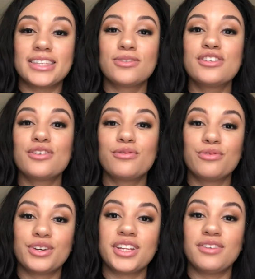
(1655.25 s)
This was a
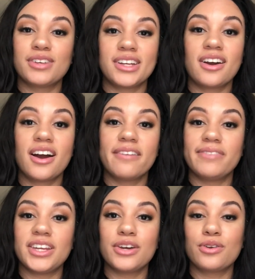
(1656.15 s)
really, really
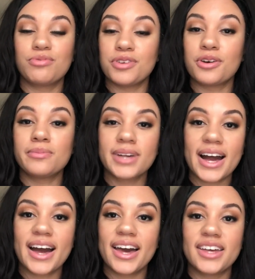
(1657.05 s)
hard video to film,
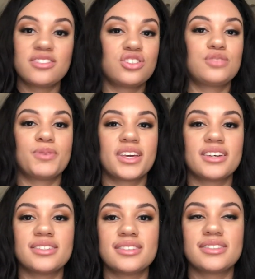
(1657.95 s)
guys, just
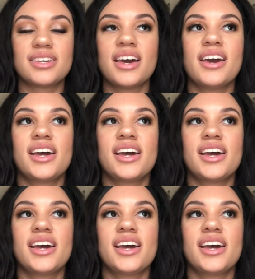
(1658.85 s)
because